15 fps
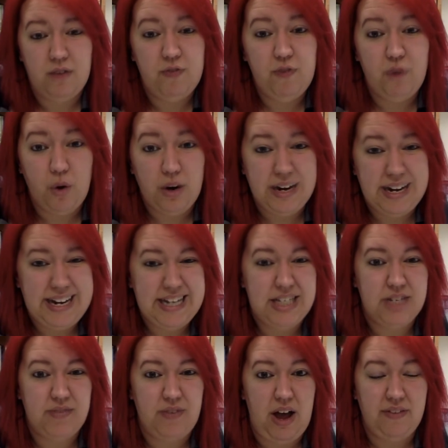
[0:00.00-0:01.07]
4
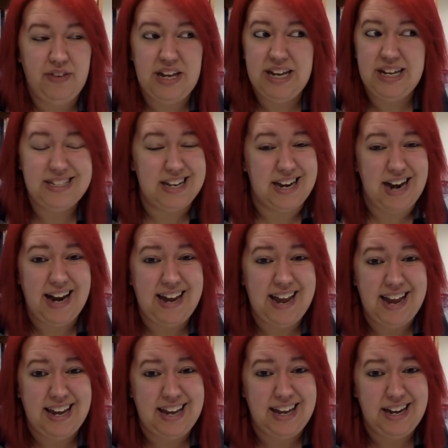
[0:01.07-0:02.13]
kids, 5 kids, and I
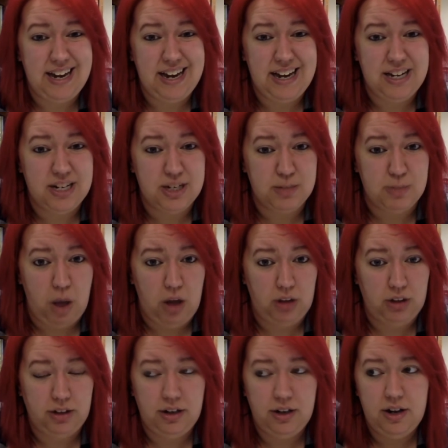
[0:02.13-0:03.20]
can't get it any
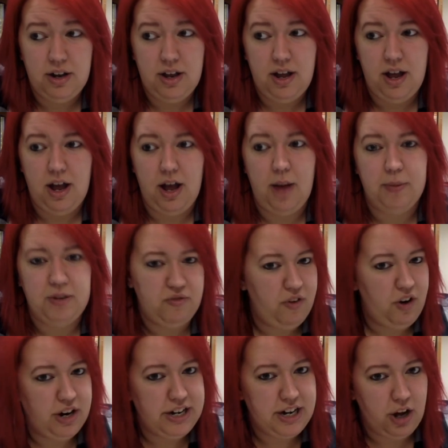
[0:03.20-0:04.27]
smaller, and you've
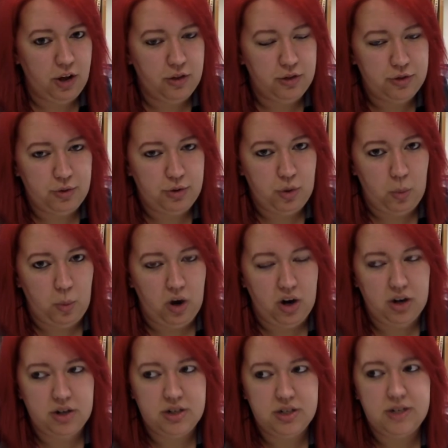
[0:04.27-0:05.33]
already gone through the
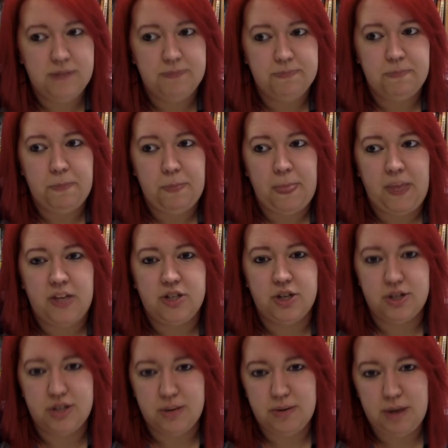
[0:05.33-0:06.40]
words. So
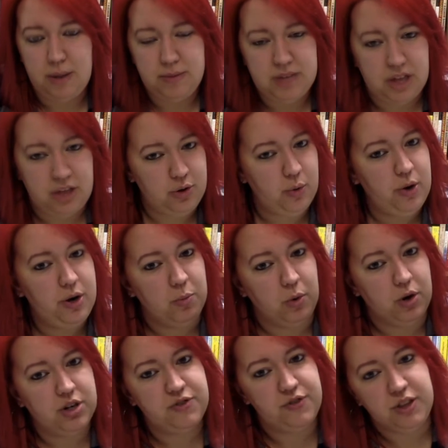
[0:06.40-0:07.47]
sometimes I'll throw in
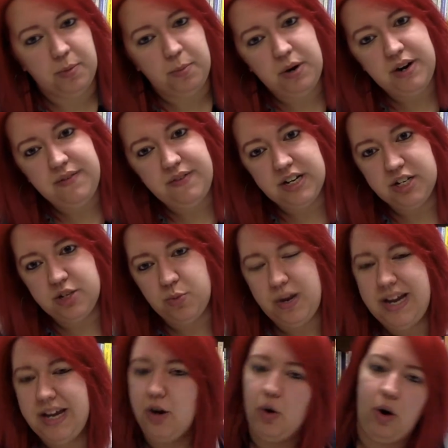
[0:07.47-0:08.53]
words from the previous
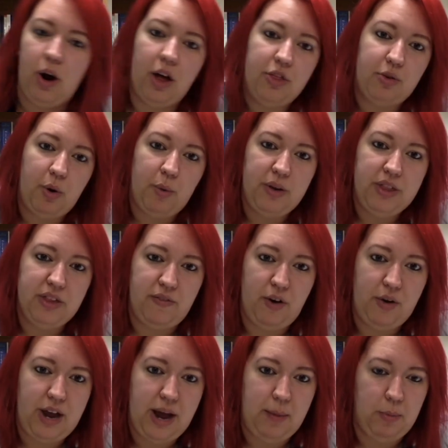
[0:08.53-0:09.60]
week, or I'll throw in the
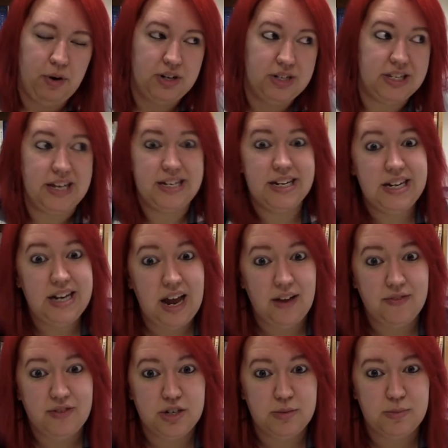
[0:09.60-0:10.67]
vocab words they didn't
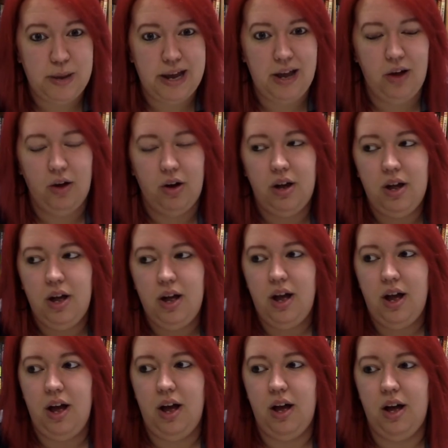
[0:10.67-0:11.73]
have to spell,
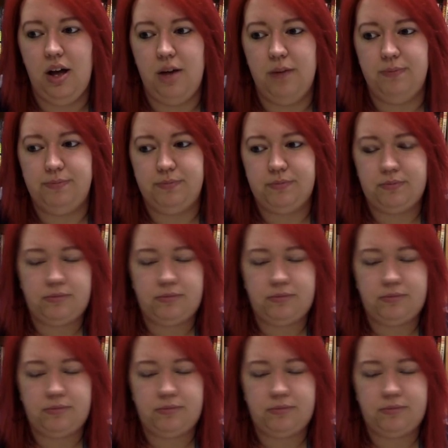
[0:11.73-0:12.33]
and